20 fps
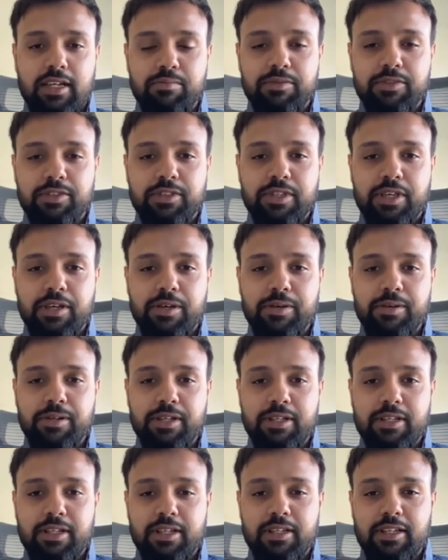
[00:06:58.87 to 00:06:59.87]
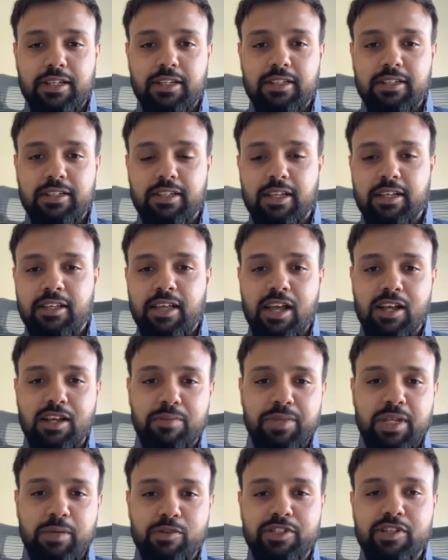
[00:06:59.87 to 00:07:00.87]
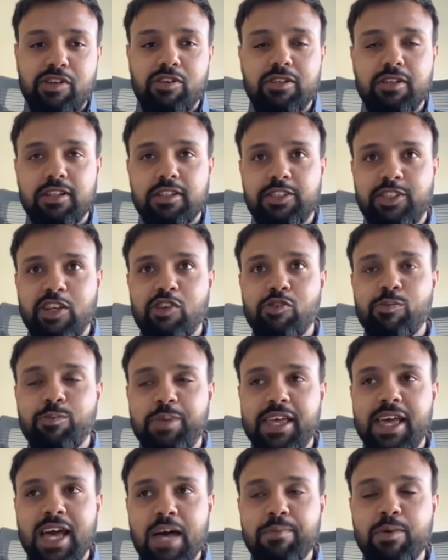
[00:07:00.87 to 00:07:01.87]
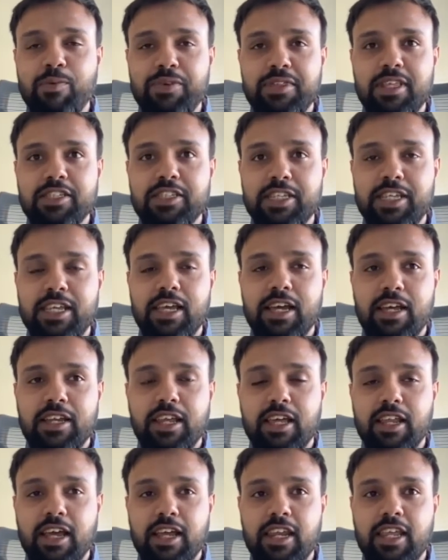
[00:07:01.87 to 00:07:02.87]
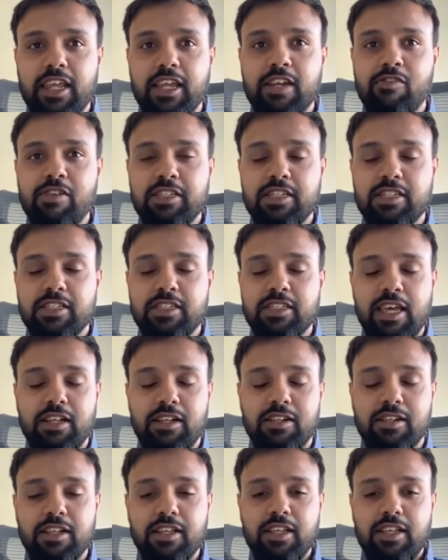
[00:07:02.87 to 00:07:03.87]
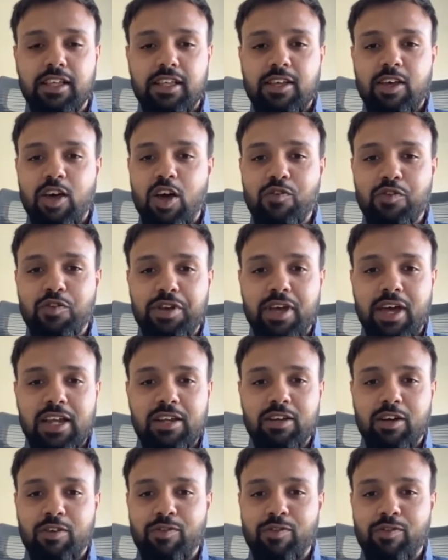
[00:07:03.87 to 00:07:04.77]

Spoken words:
So a company would generally be happy when they see an increase in sale overnight of